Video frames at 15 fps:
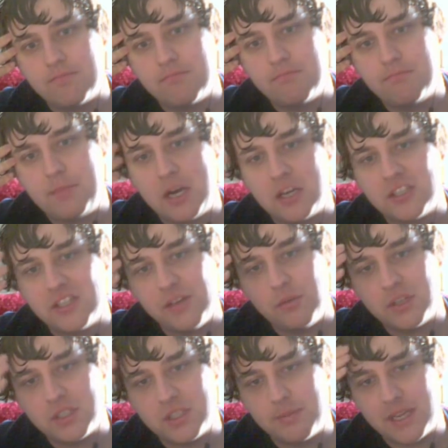partially
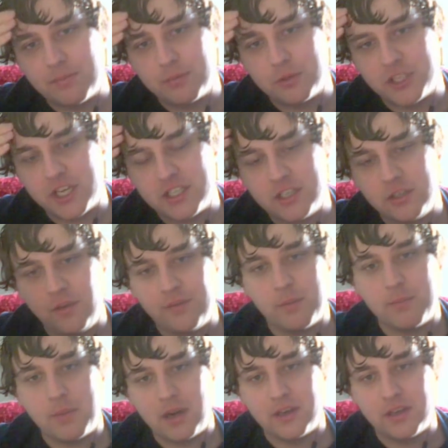works about the projection of the
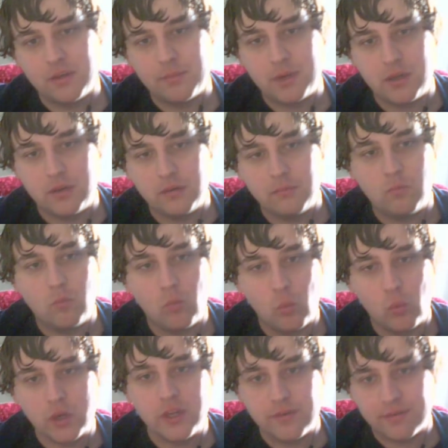mind upon
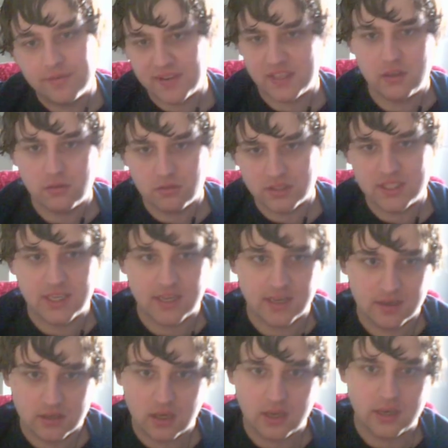what you think you are
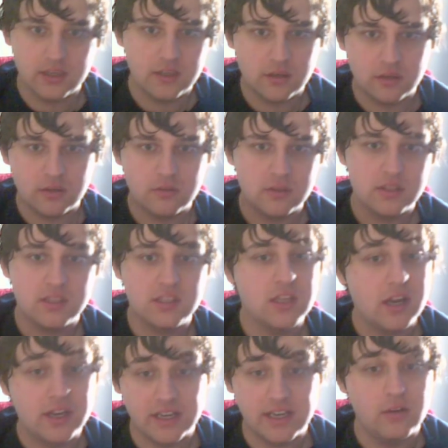seeing. Like,
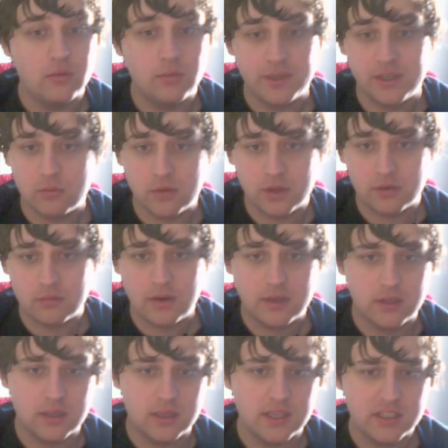Silent Hill, when you're running
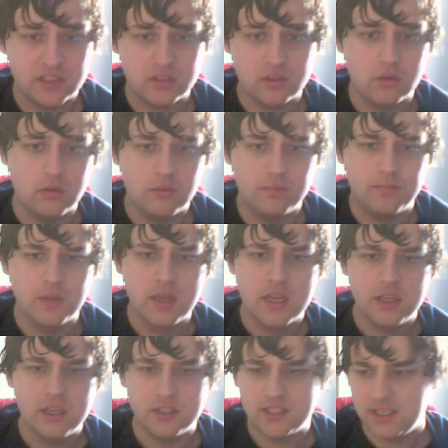around the school,
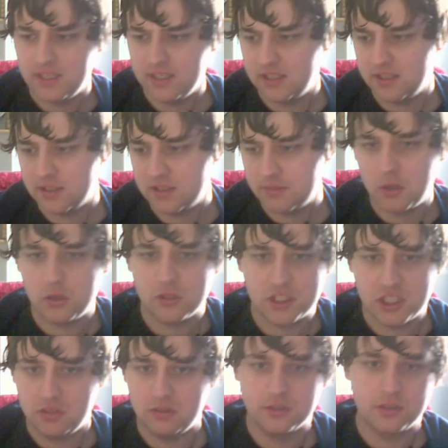you see the small
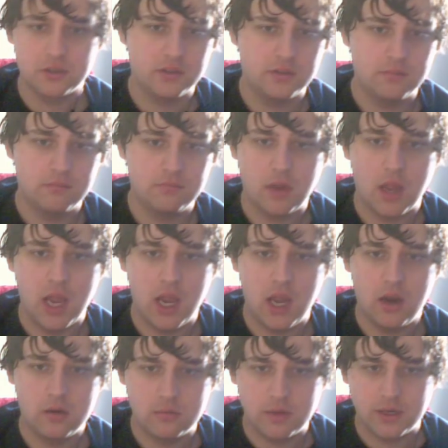children
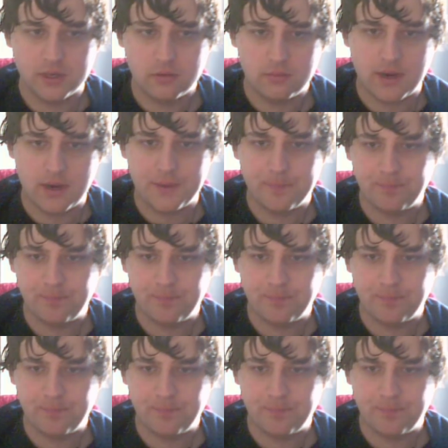running around.